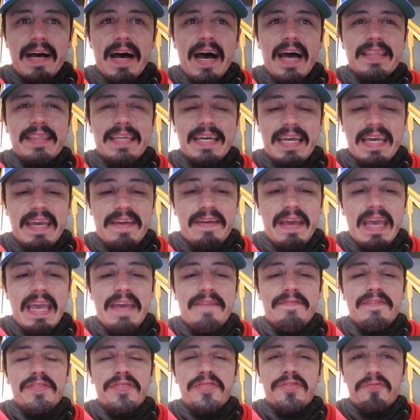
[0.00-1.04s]

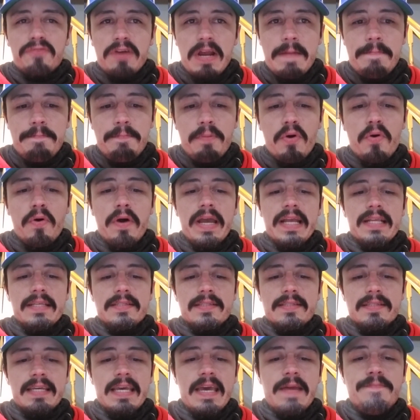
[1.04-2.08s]
even 3
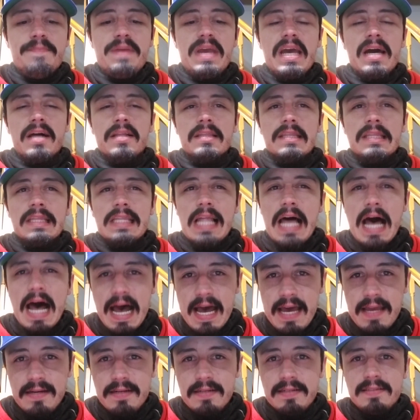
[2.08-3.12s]
points can be a
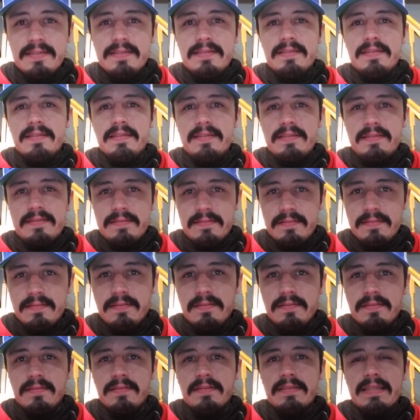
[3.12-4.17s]
lot.
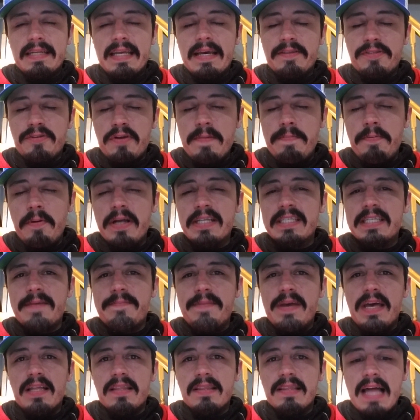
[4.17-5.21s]
3 points can
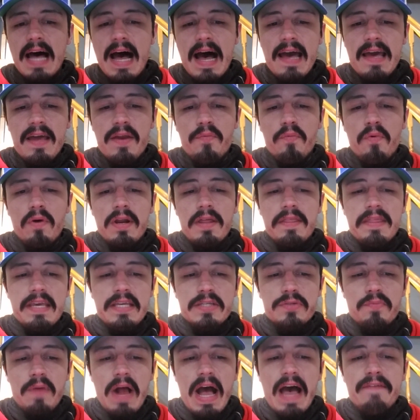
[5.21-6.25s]
be a lot in one of
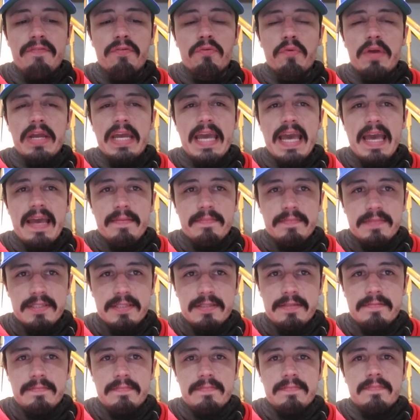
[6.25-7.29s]
these rivalry
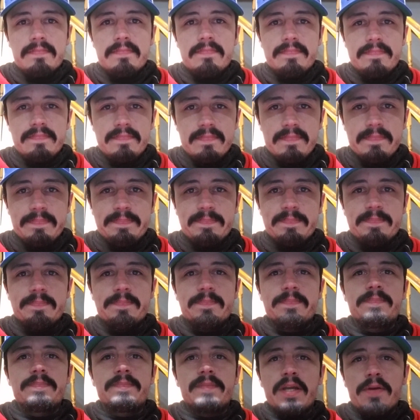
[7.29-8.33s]
games,
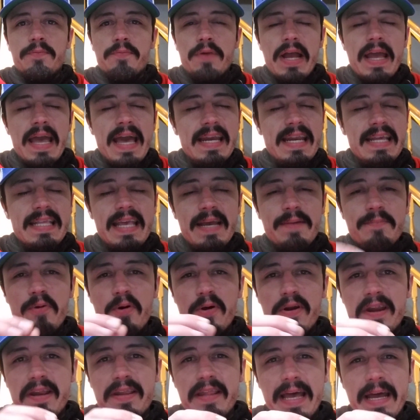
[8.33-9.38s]
right? Anything
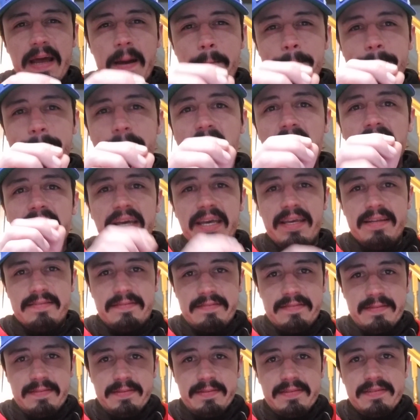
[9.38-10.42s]
more than like a bucket
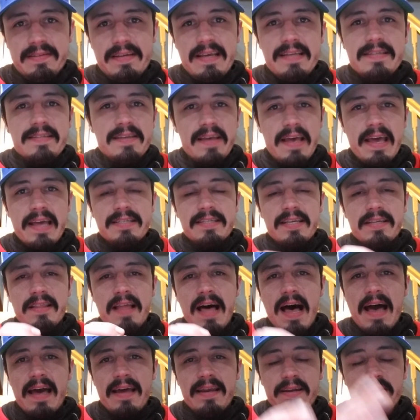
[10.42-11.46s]
is a
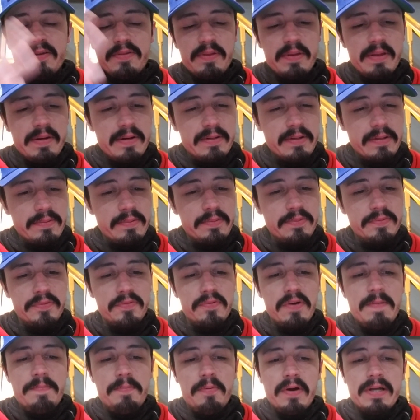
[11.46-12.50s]
lot. And if, you know,
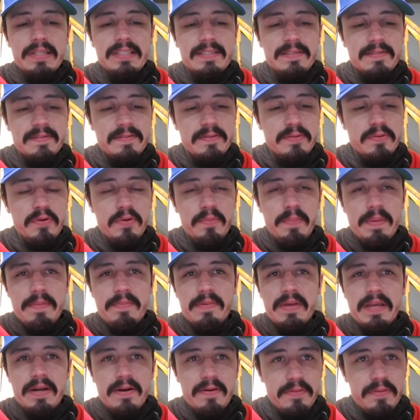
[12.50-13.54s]
3 points is a little bit,
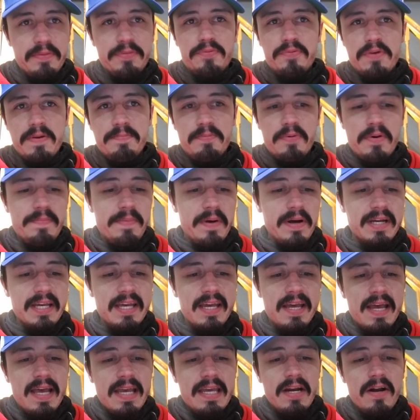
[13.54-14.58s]
you know, the 3-point bucket,
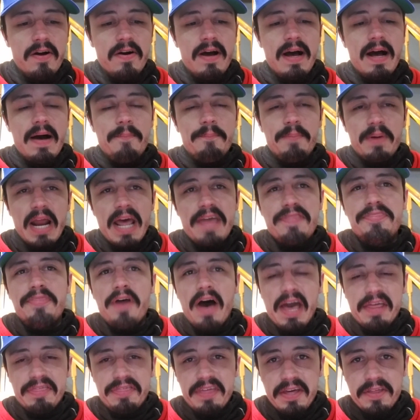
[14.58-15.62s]
you know, but
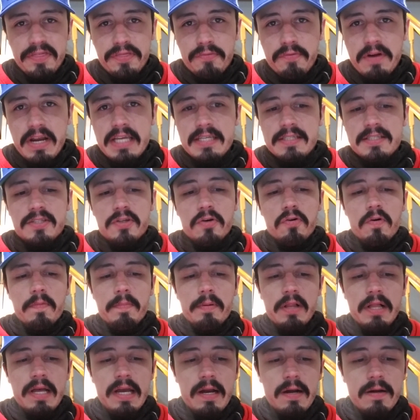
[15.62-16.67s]
I think three is
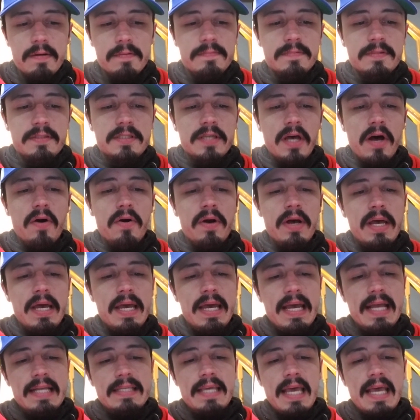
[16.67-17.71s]
doable here. So
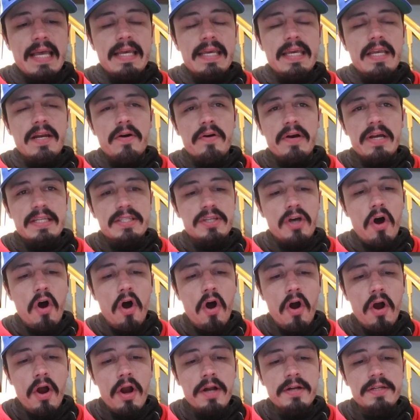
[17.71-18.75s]
it's
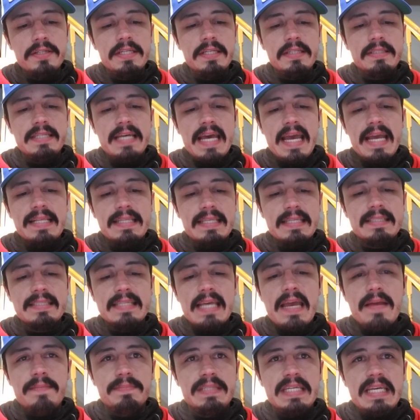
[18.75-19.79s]
hard to take the
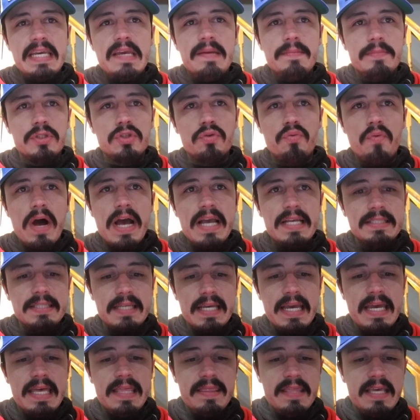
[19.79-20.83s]
same team twice
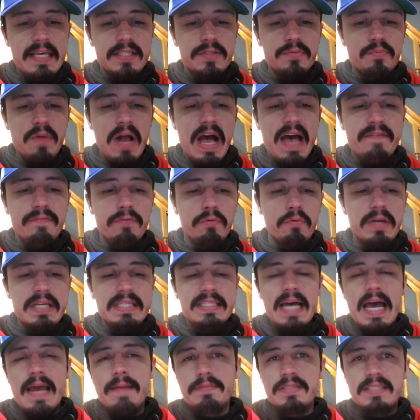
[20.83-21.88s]
in this rivalry
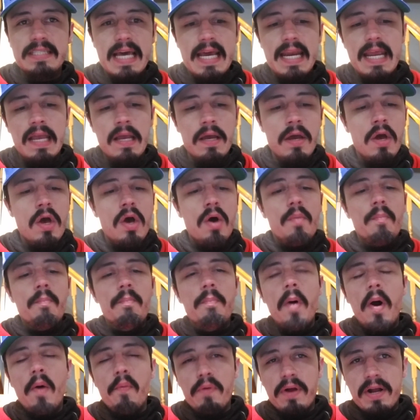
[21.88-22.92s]
type setting,
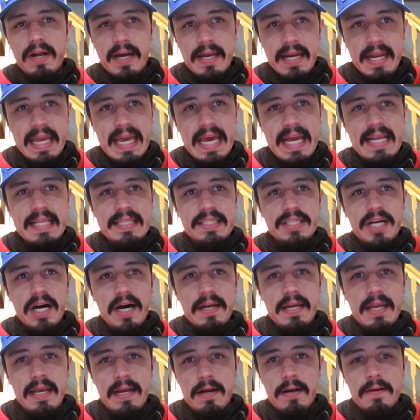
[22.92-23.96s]
but we're going to get it
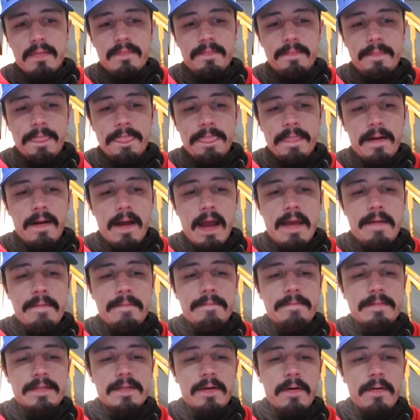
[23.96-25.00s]
done here. All right.
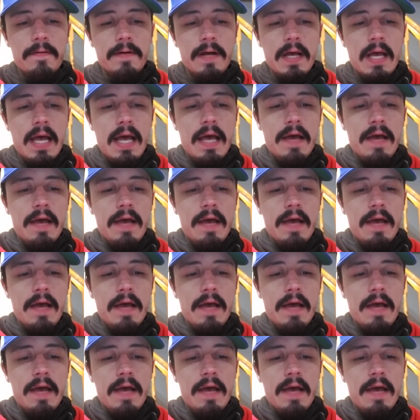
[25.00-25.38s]
So